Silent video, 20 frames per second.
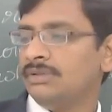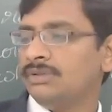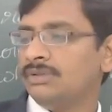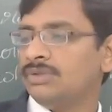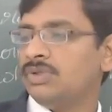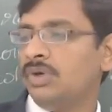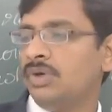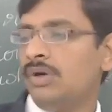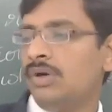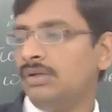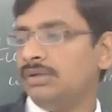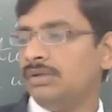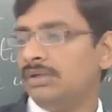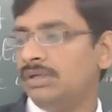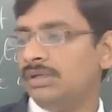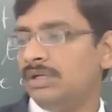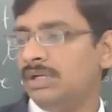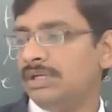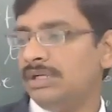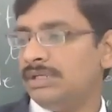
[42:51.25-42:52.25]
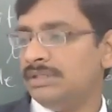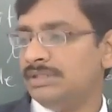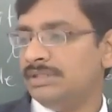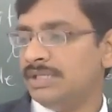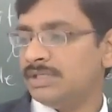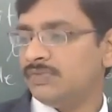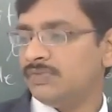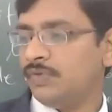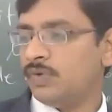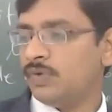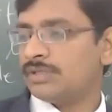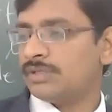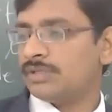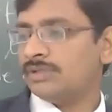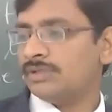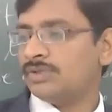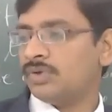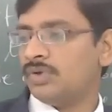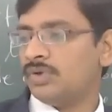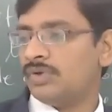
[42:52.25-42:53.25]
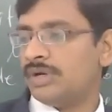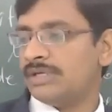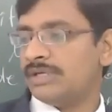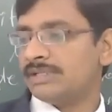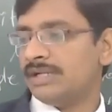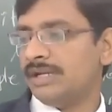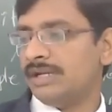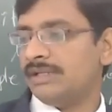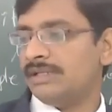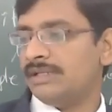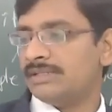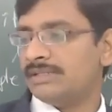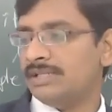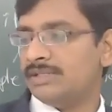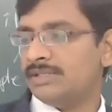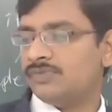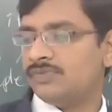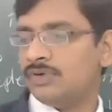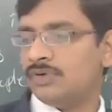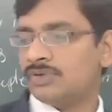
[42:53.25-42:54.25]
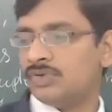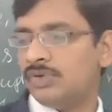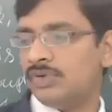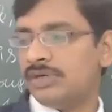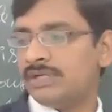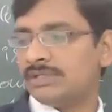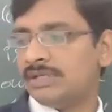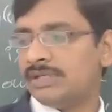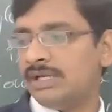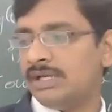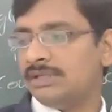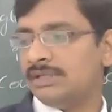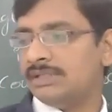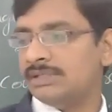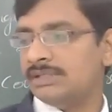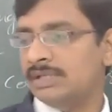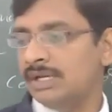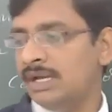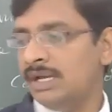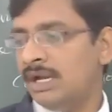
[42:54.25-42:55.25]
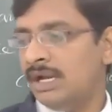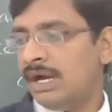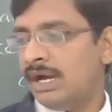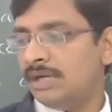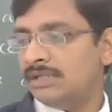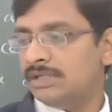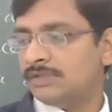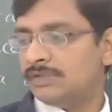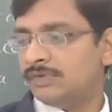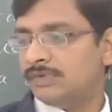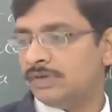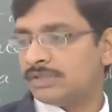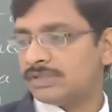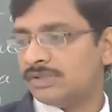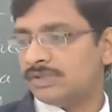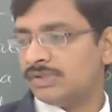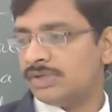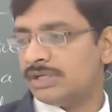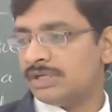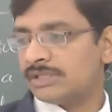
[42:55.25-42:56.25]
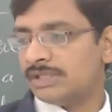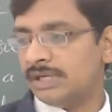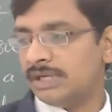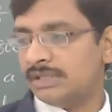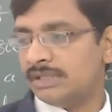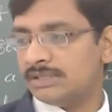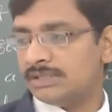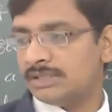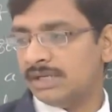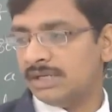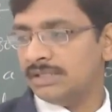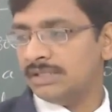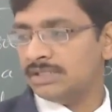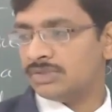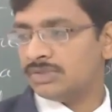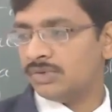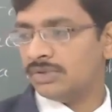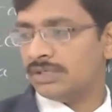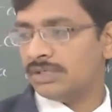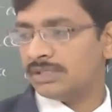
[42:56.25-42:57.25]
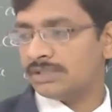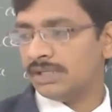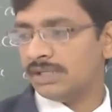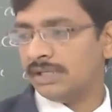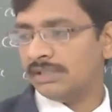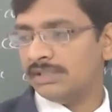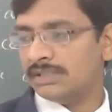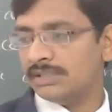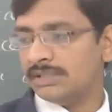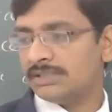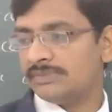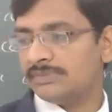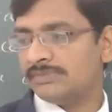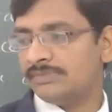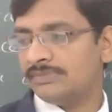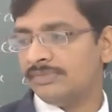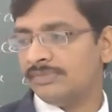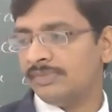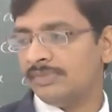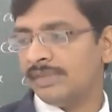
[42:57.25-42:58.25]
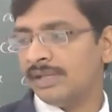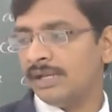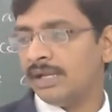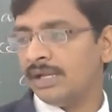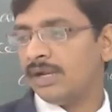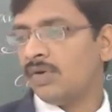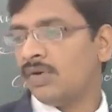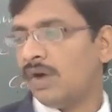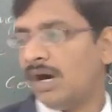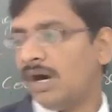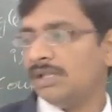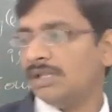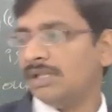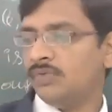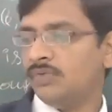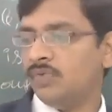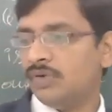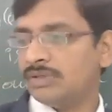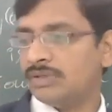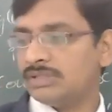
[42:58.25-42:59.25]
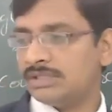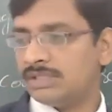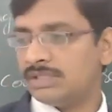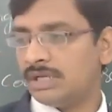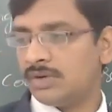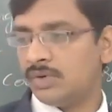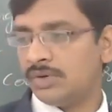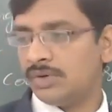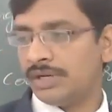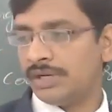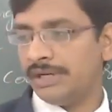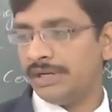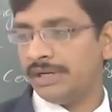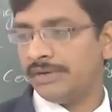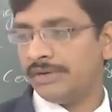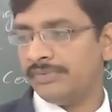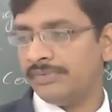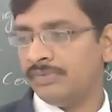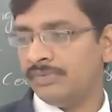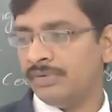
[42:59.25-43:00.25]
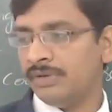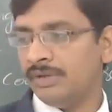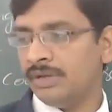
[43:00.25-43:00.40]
So this force also rotates like this force rotates like this, and this force rotates like this, and this rotates like this. Now all the forces are rotated.